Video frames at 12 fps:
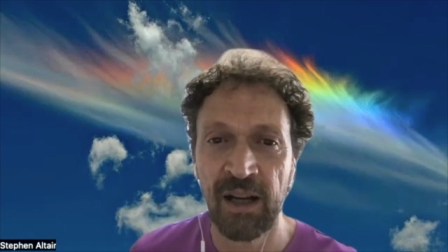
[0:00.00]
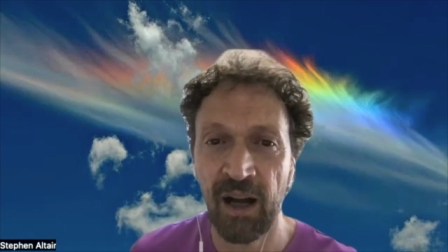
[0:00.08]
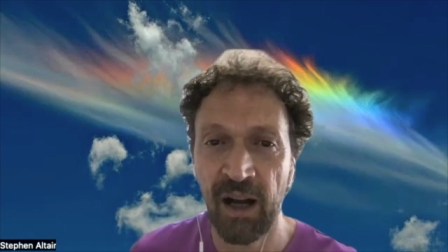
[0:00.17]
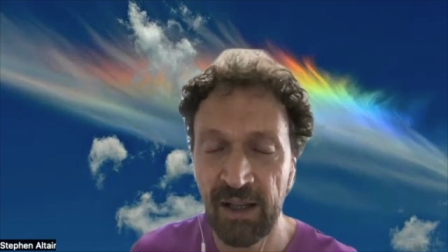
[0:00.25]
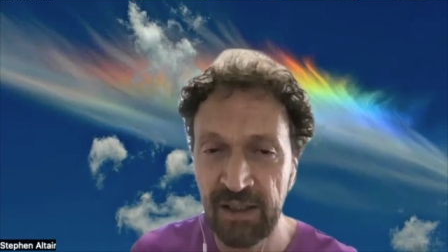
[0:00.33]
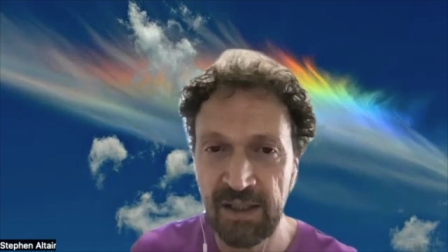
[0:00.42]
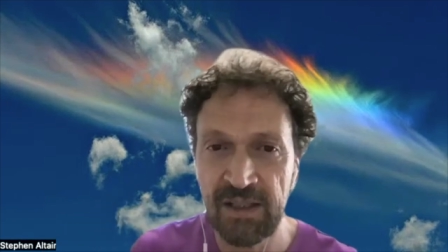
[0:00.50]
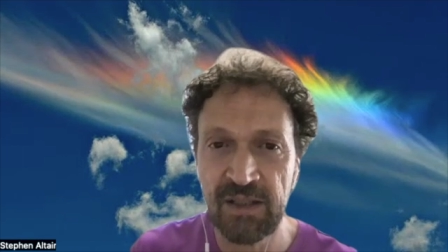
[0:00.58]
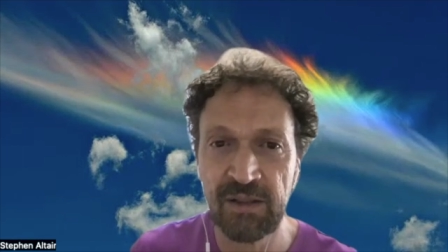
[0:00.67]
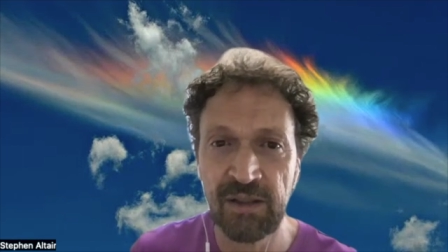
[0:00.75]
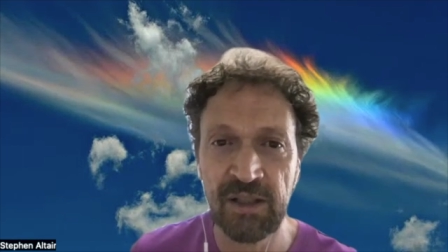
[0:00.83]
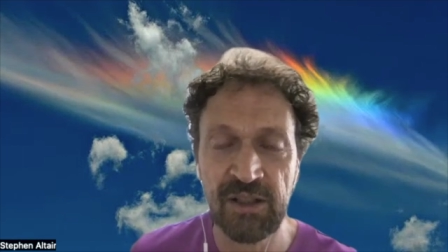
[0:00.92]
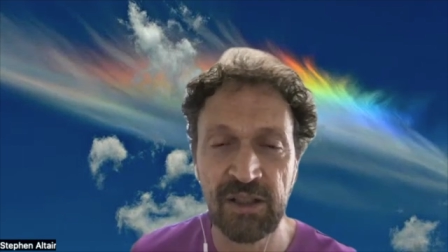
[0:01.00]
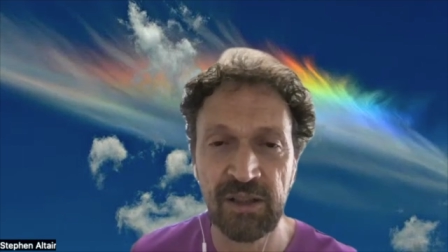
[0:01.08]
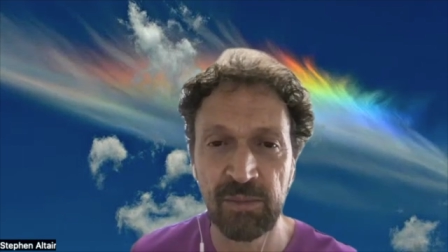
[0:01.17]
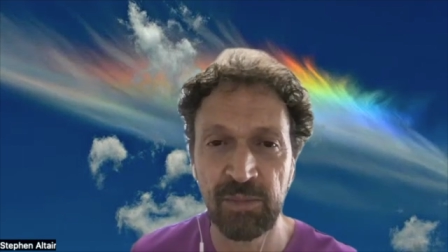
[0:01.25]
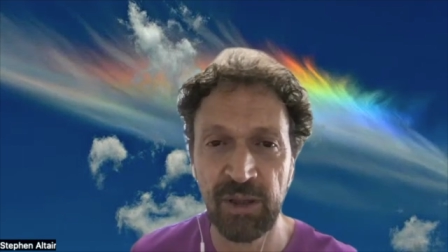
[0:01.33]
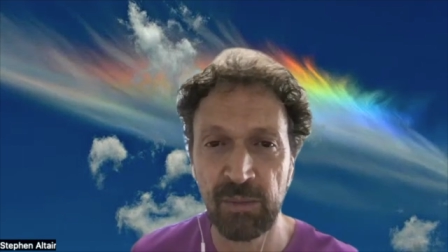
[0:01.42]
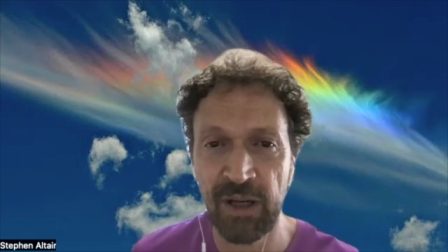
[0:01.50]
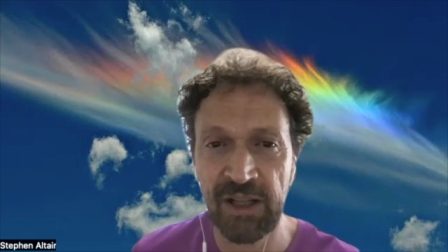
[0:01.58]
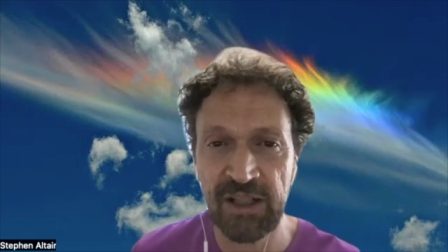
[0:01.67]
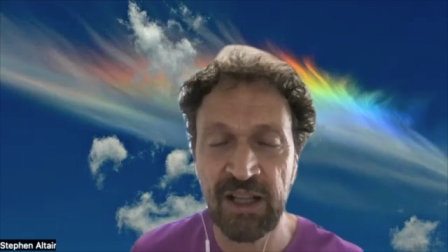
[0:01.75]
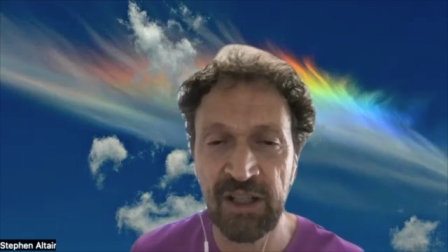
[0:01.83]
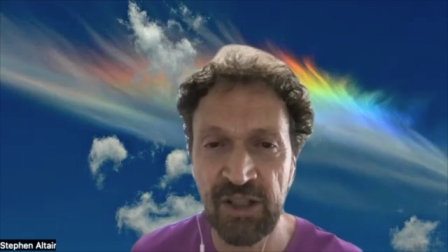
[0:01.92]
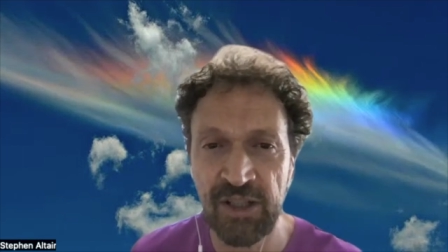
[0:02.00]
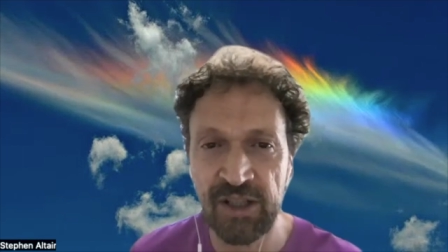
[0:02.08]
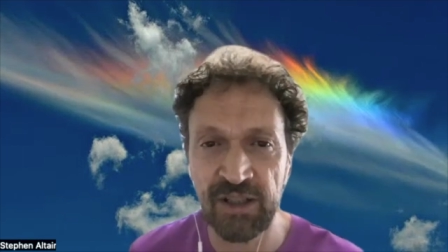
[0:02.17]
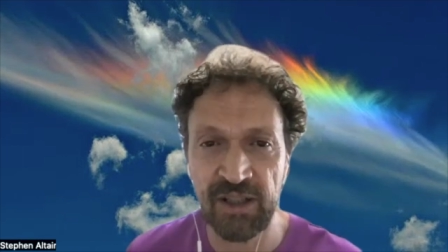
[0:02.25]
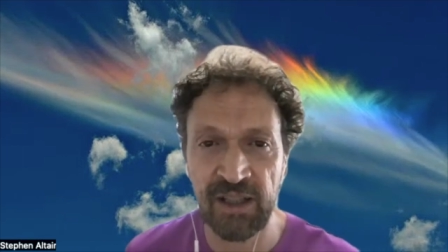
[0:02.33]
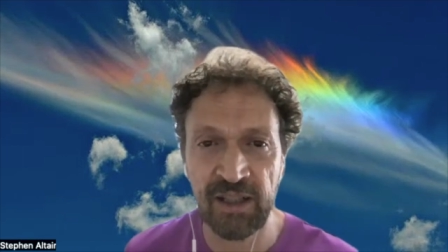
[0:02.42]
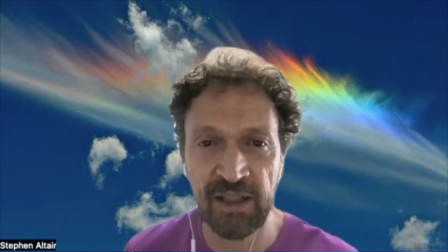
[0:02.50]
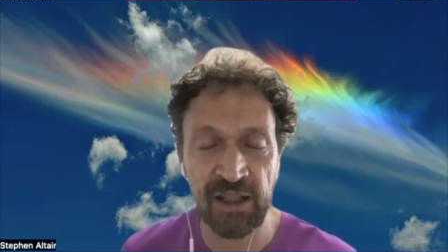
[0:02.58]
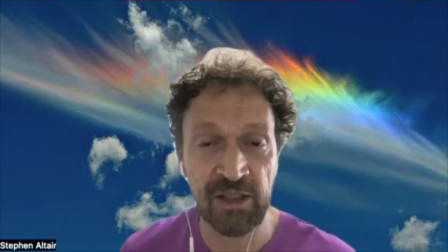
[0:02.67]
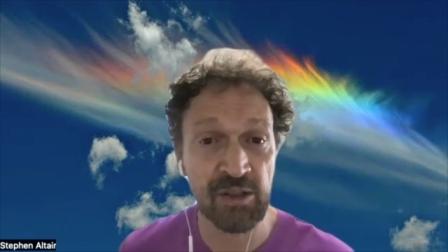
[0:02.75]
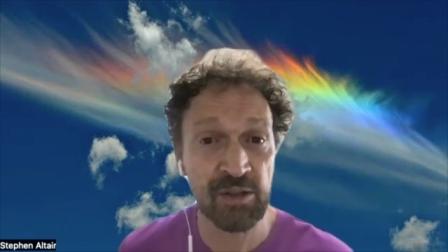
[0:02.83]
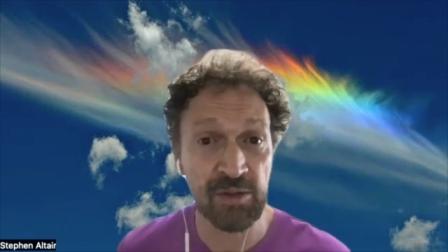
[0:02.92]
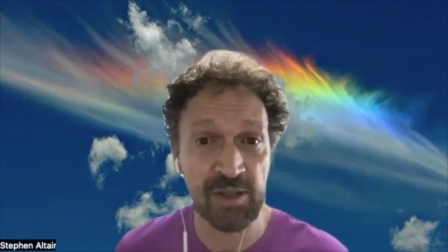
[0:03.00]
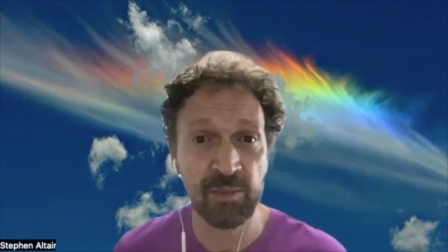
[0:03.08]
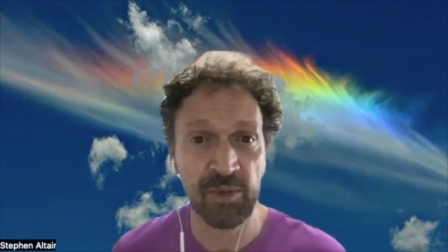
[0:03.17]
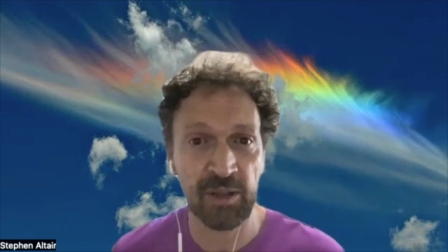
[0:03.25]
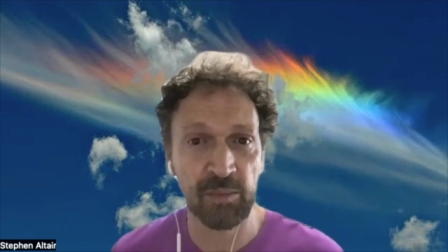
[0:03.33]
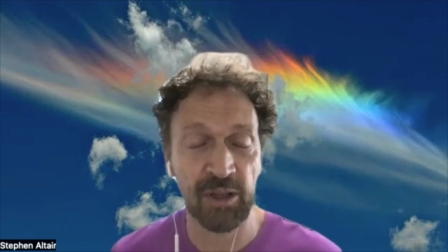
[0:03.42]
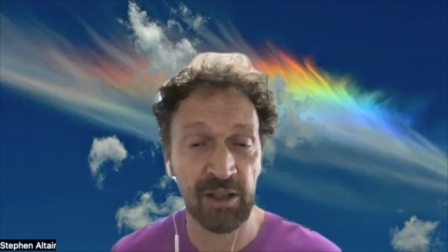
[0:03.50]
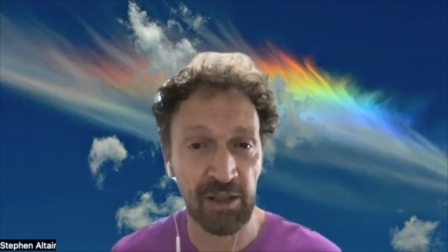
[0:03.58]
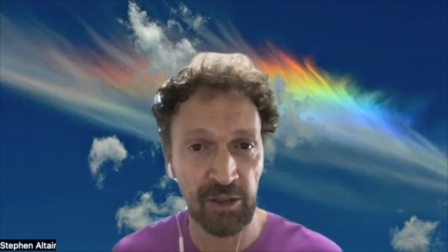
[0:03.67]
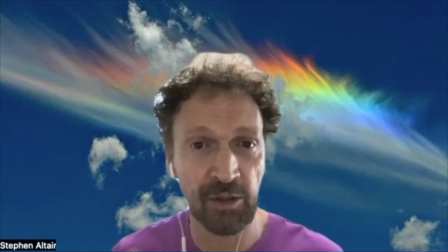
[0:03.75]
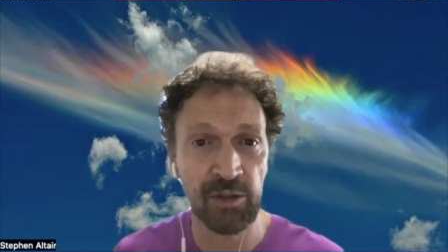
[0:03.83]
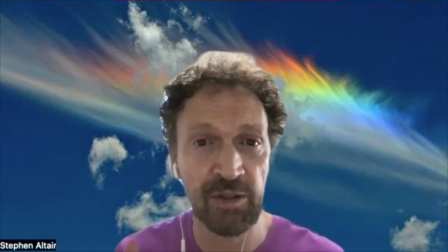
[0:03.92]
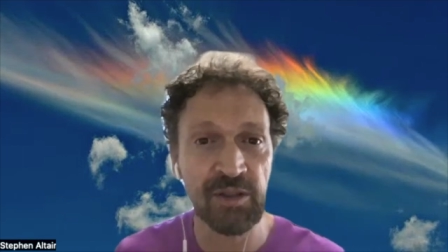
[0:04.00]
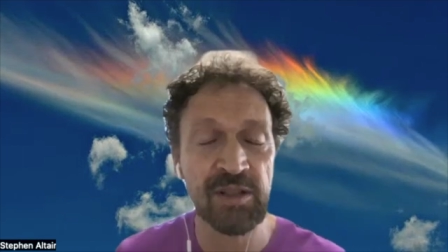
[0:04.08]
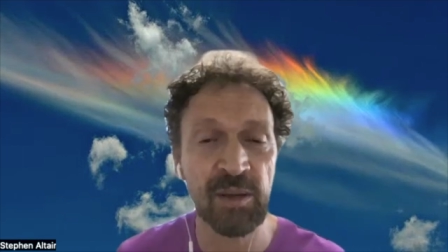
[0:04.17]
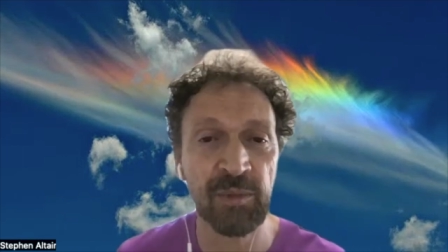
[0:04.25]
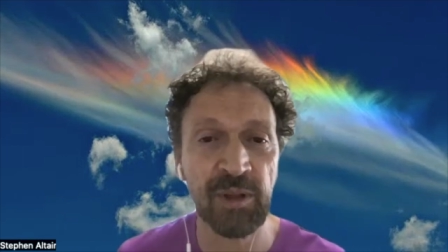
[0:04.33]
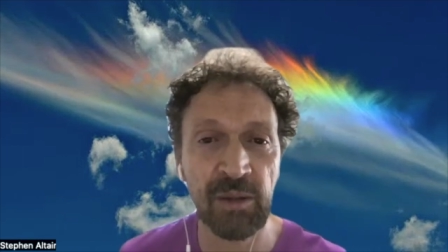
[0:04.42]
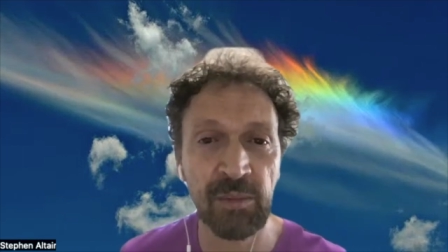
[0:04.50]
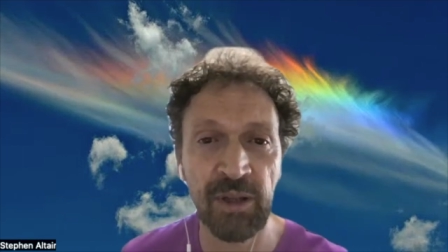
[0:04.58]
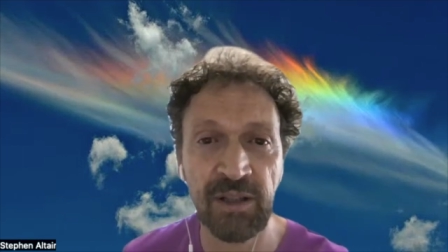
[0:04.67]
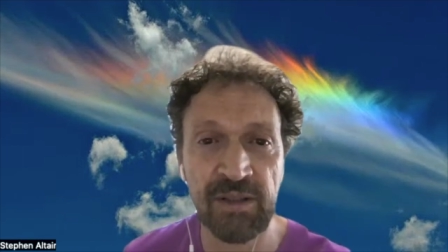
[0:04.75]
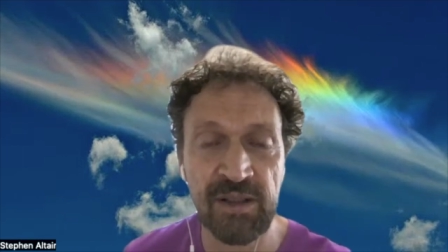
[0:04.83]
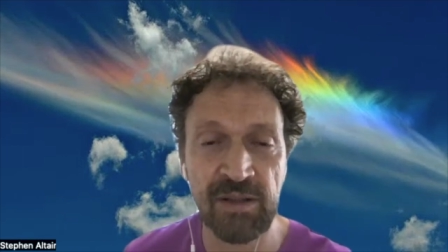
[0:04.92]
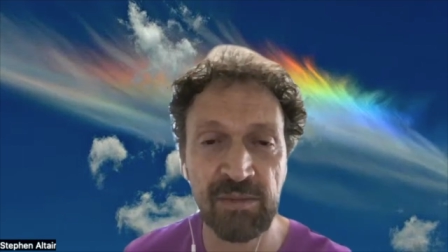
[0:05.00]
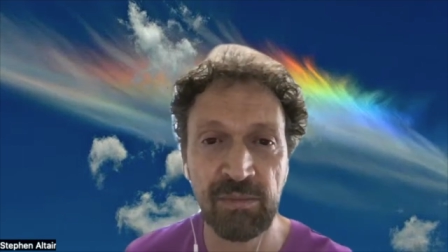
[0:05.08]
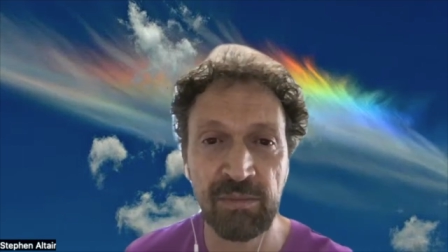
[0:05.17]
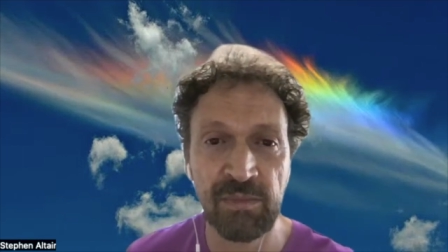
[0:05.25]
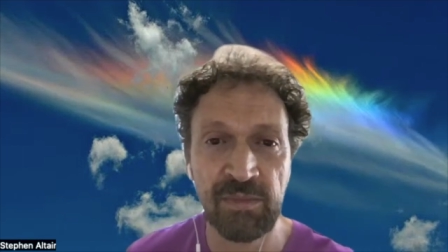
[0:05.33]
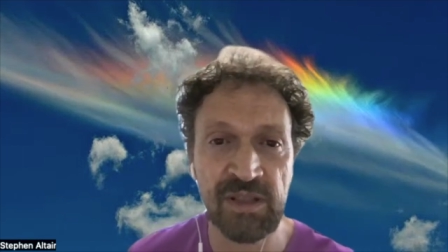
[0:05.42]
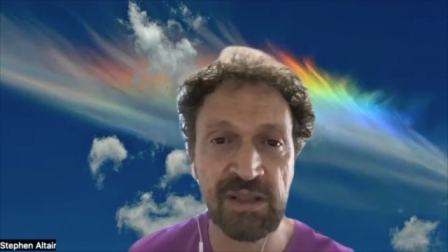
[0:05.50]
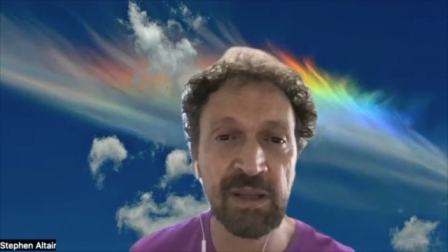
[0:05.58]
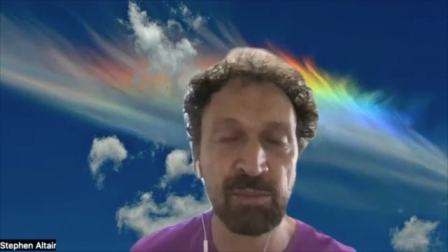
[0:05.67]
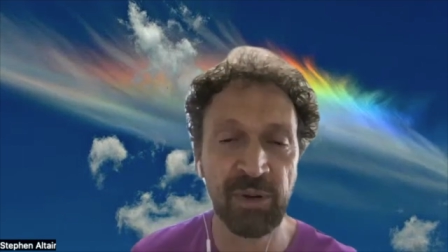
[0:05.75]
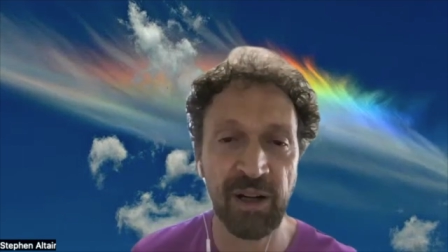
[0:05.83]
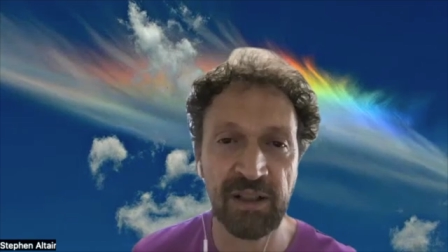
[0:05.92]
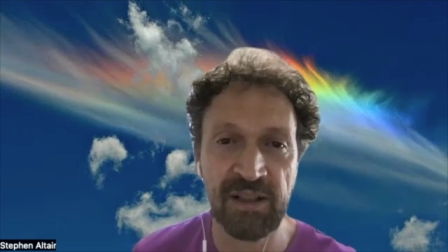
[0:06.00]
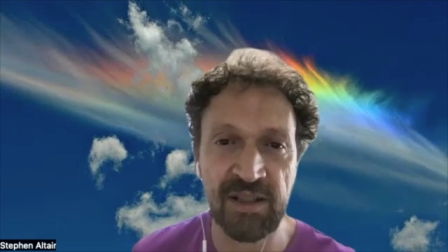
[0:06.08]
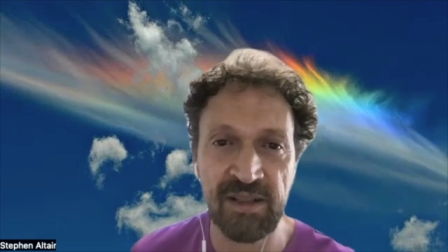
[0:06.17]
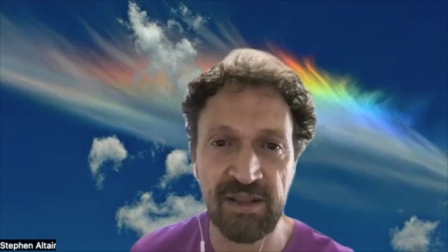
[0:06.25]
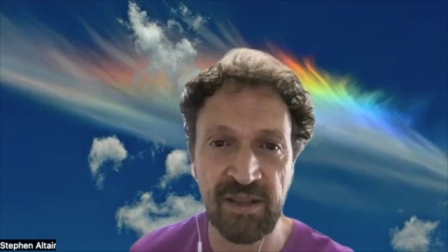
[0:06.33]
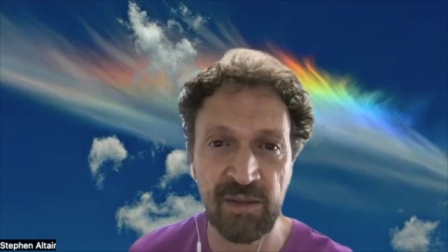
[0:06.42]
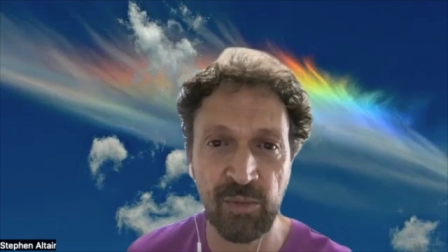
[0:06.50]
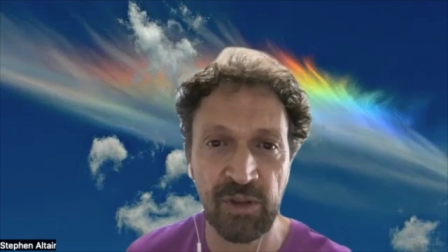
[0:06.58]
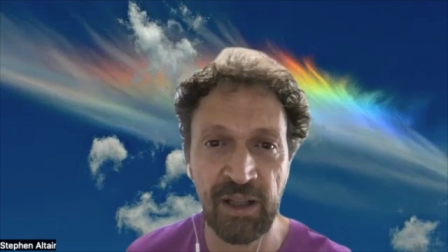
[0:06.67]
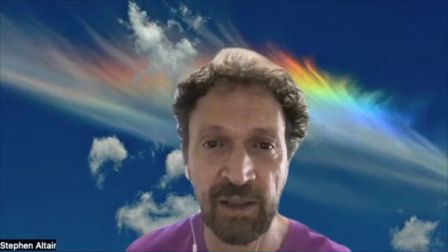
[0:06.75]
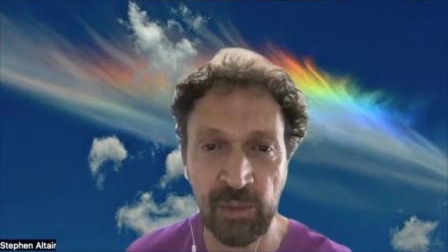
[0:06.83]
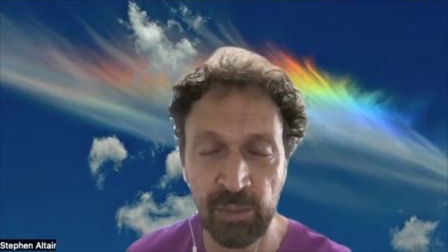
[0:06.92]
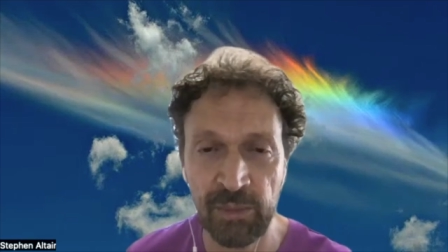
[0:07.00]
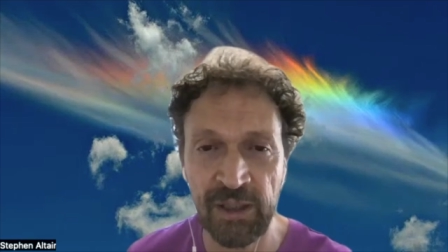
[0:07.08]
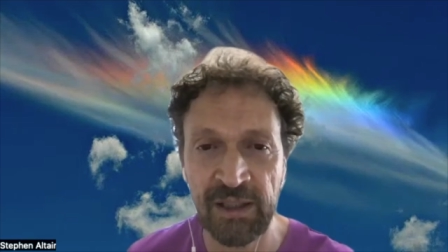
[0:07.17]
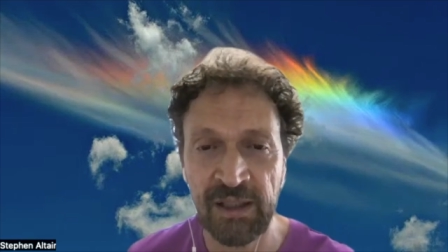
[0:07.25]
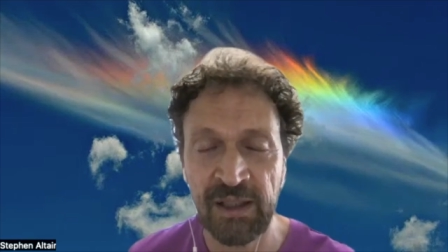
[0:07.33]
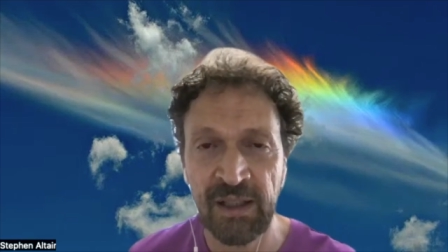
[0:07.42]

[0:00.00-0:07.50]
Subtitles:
I need to actually bring my attention to that and do something about it and learn something about some sleep practices that would help me.